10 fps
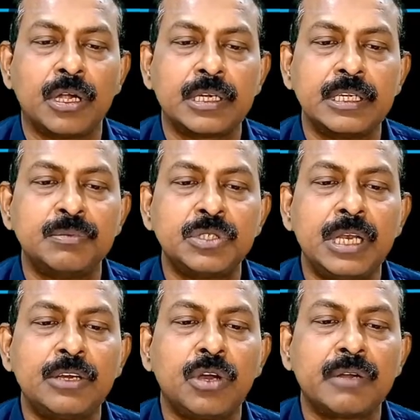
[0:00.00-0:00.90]
Epsilon
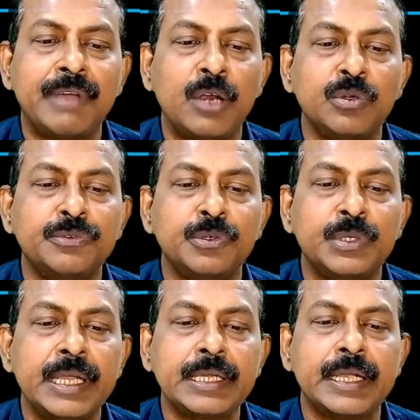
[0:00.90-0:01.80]
naught value, if you
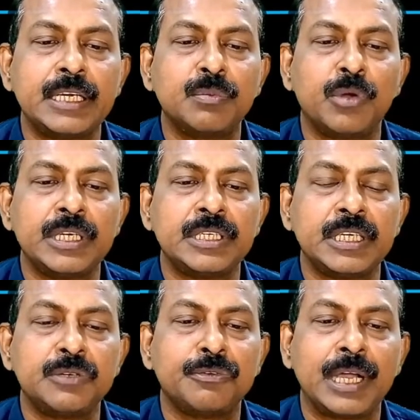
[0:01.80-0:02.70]
take
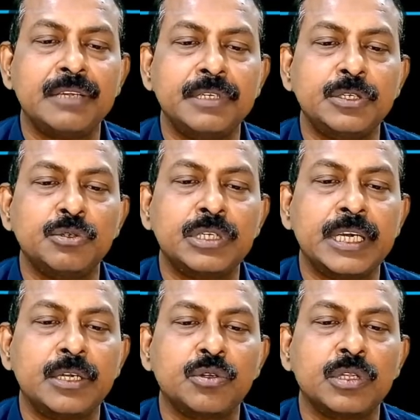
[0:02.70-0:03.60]
8.85 into 10
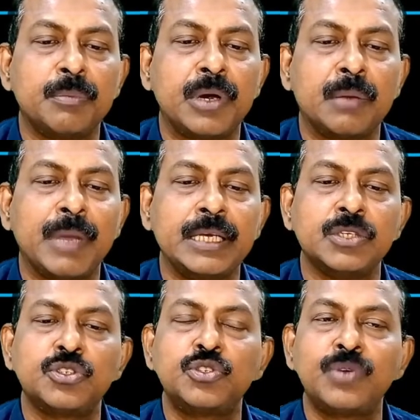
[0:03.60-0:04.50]
to the power
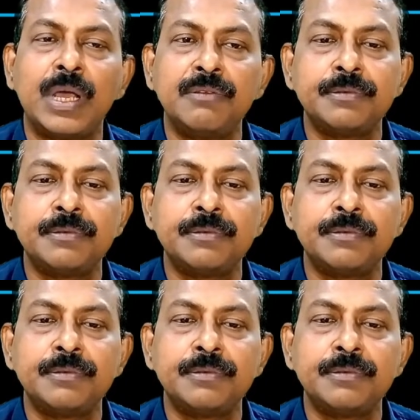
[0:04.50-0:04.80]
minus 12.